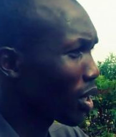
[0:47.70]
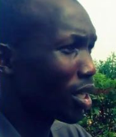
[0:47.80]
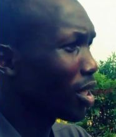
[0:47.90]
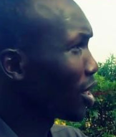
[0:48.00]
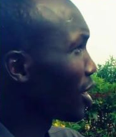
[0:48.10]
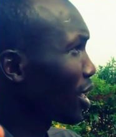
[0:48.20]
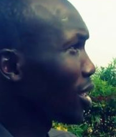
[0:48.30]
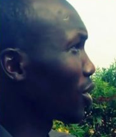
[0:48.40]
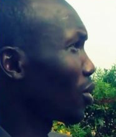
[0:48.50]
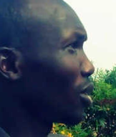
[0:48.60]
one, that
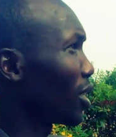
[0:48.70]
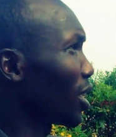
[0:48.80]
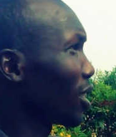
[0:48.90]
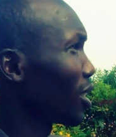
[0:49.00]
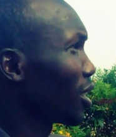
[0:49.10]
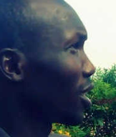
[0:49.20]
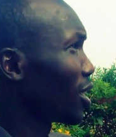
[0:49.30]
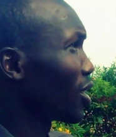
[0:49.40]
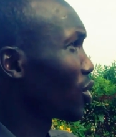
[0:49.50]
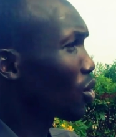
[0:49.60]
is called yeah.
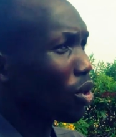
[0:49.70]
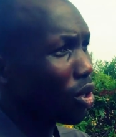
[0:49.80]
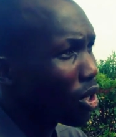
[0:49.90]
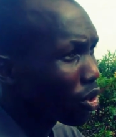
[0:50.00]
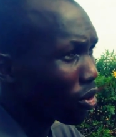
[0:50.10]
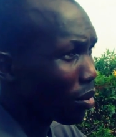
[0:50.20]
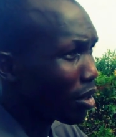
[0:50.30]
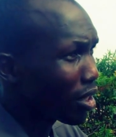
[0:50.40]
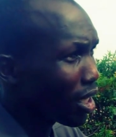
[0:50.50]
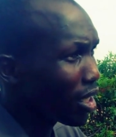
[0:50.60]
So to some
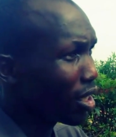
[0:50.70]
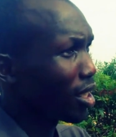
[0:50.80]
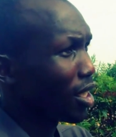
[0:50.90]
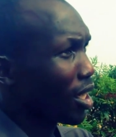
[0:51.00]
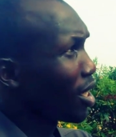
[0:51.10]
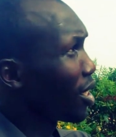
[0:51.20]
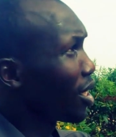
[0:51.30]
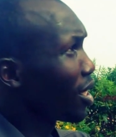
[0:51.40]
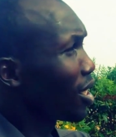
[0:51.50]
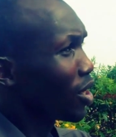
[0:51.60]
extent,
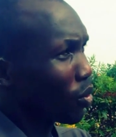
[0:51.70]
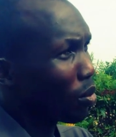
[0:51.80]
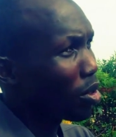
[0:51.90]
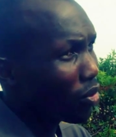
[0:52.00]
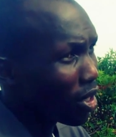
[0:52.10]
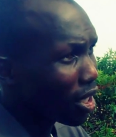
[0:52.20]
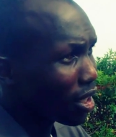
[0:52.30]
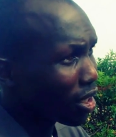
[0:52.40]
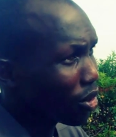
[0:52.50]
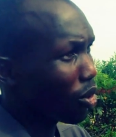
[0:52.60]
it will be very
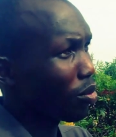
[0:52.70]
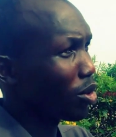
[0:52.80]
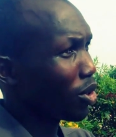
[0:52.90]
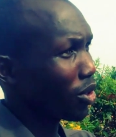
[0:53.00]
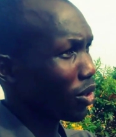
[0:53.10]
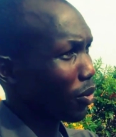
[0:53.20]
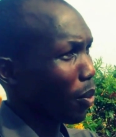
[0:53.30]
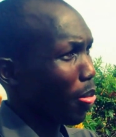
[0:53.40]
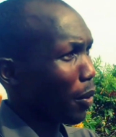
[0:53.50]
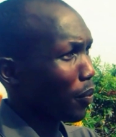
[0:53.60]
tactical because
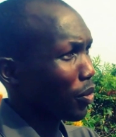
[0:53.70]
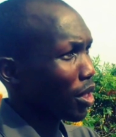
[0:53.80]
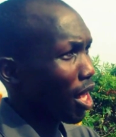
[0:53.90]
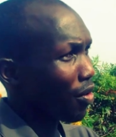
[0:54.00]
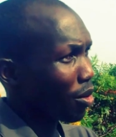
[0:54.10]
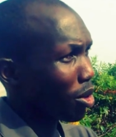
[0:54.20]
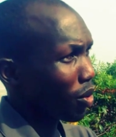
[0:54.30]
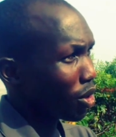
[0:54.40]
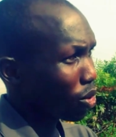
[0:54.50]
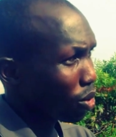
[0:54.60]
eh, everybody
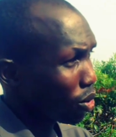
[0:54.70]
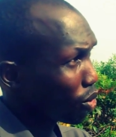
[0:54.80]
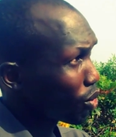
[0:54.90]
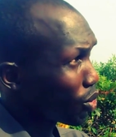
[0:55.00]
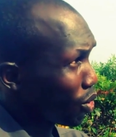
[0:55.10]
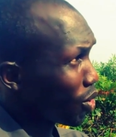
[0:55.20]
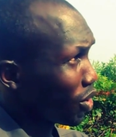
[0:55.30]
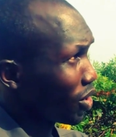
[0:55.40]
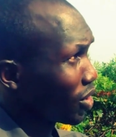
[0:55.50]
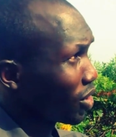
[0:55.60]
wants to to score,
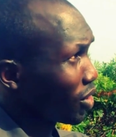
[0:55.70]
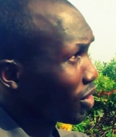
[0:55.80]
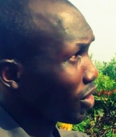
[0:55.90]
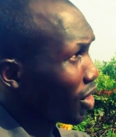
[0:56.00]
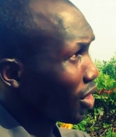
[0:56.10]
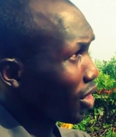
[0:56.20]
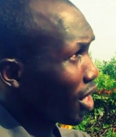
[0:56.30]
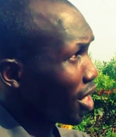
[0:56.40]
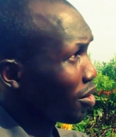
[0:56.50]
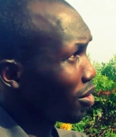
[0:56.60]

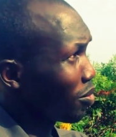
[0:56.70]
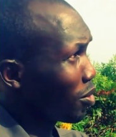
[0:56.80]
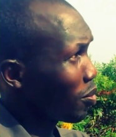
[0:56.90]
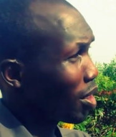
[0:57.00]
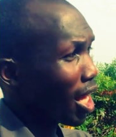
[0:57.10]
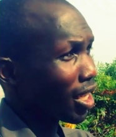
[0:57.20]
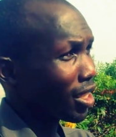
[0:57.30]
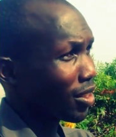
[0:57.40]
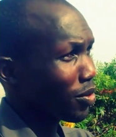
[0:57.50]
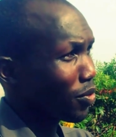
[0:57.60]
and maybe like
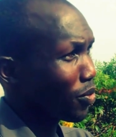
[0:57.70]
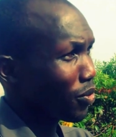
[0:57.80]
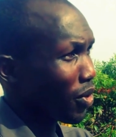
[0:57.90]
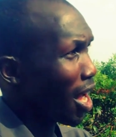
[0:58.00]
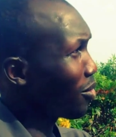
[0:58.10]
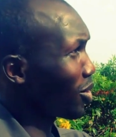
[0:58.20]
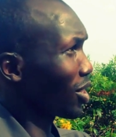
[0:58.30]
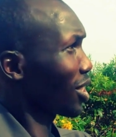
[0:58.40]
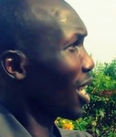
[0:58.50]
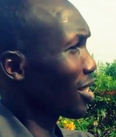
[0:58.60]
five or
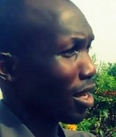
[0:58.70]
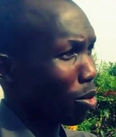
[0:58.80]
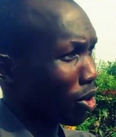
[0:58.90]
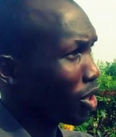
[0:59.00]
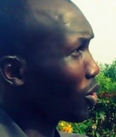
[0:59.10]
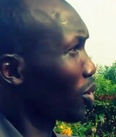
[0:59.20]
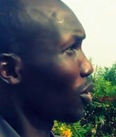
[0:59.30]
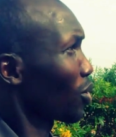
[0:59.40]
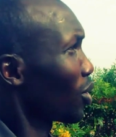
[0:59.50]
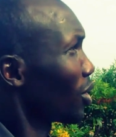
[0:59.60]
six guys are potential
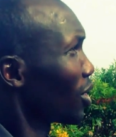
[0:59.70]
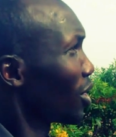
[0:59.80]
to score.